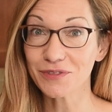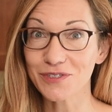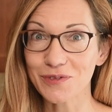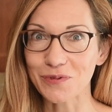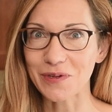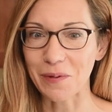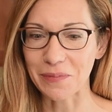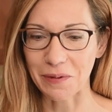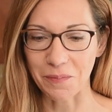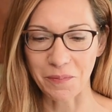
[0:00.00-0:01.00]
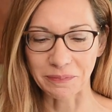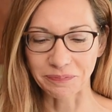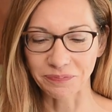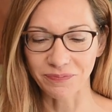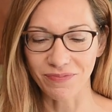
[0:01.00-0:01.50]
So yummy.
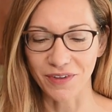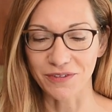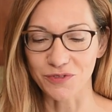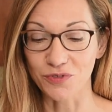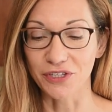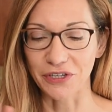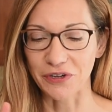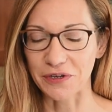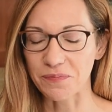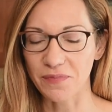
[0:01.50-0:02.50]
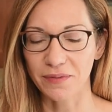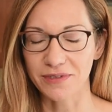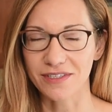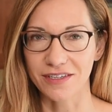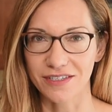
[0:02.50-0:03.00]
It's really good.
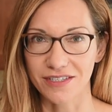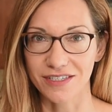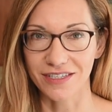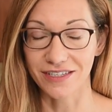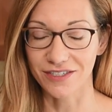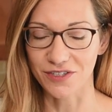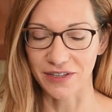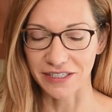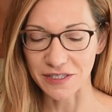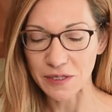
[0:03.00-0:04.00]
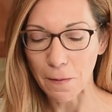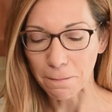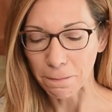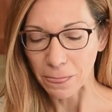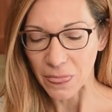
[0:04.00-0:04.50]
I'm excited to dig into
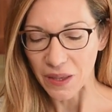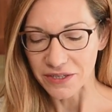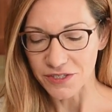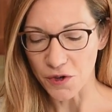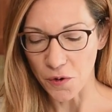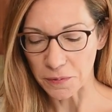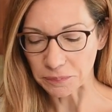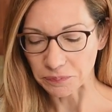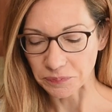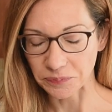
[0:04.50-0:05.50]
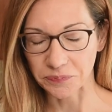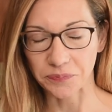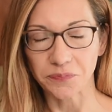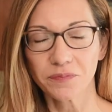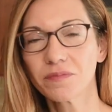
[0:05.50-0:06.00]
this. So
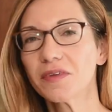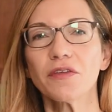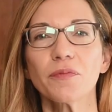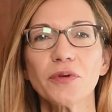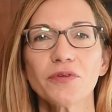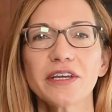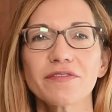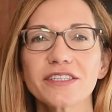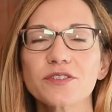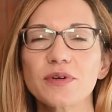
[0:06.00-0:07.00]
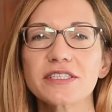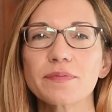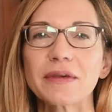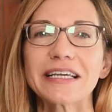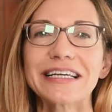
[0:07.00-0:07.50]
the beauty of this
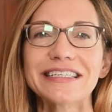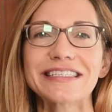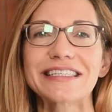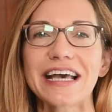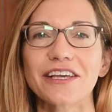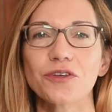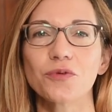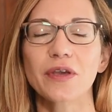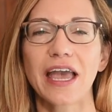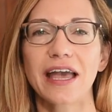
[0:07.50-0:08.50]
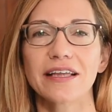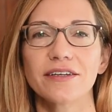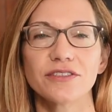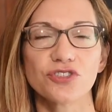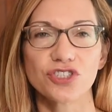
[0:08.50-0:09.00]
recipe is that you
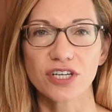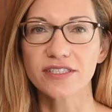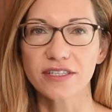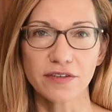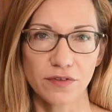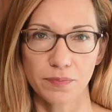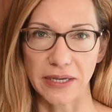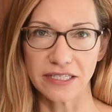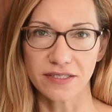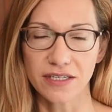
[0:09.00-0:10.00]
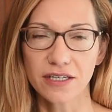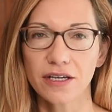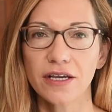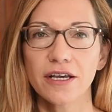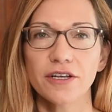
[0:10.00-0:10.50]
can just leave it
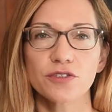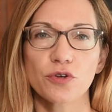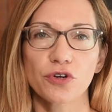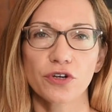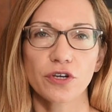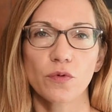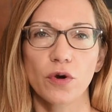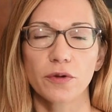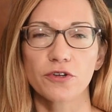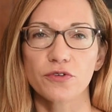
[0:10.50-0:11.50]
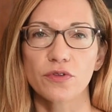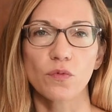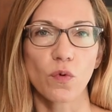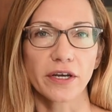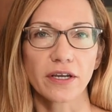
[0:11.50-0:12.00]
basic. So you're gonna wanna
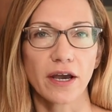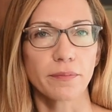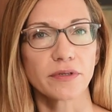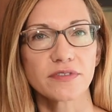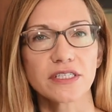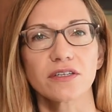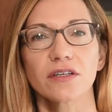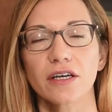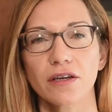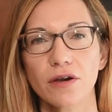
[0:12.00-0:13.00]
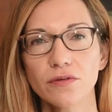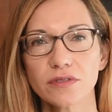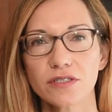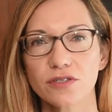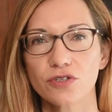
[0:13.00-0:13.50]
do the 1 cup of steel cut
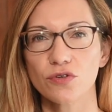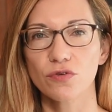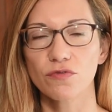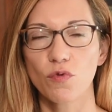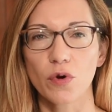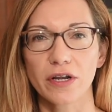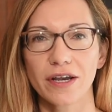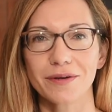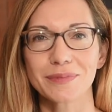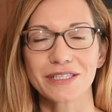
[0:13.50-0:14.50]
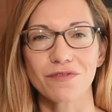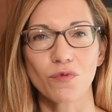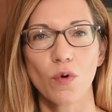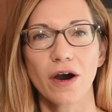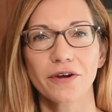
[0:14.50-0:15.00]
oats to 4 cups
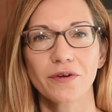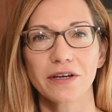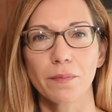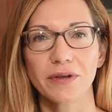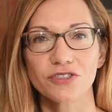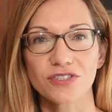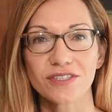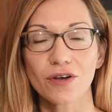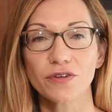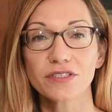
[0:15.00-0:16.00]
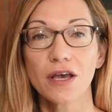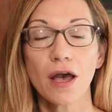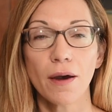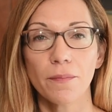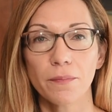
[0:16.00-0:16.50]
of water and a pinch of
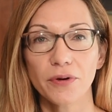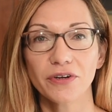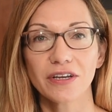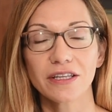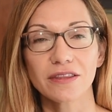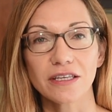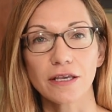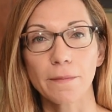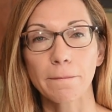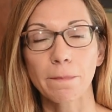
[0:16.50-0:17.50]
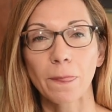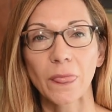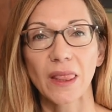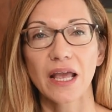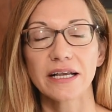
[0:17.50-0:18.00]
salt. Put it in the
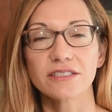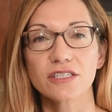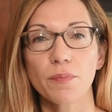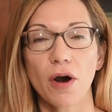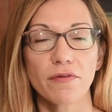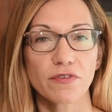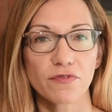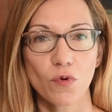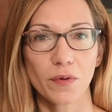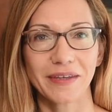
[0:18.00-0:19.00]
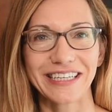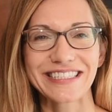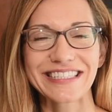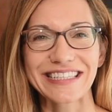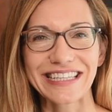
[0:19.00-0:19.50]
Instapot for 4
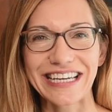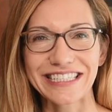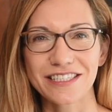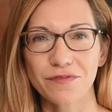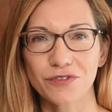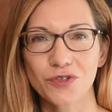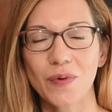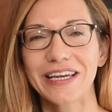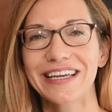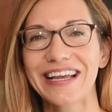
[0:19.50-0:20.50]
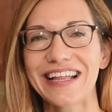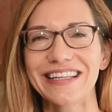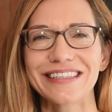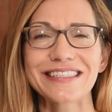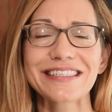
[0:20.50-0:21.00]
minutes, let it sit for 20,
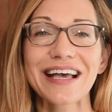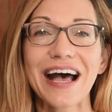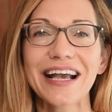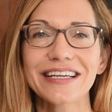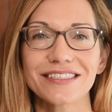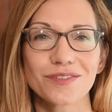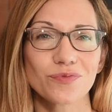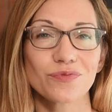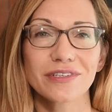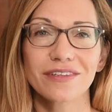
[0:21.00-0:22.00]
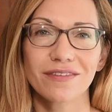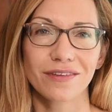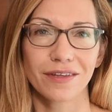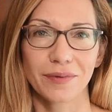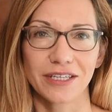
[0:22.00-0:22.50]
and then the sky is
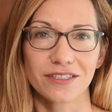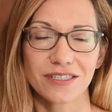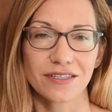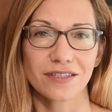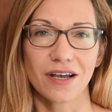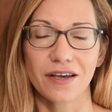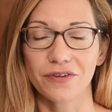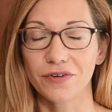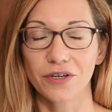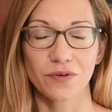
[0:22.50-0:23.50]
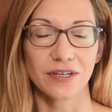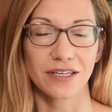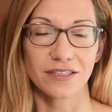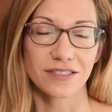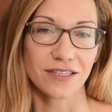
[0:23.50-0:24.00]
really the limit to other
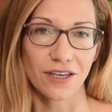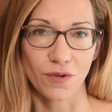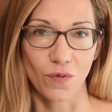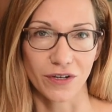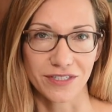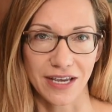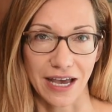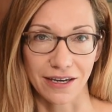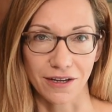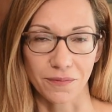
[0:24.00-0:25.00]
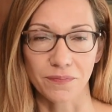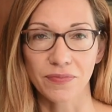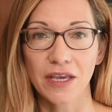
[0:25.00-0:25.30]
ingredients that you want to add in.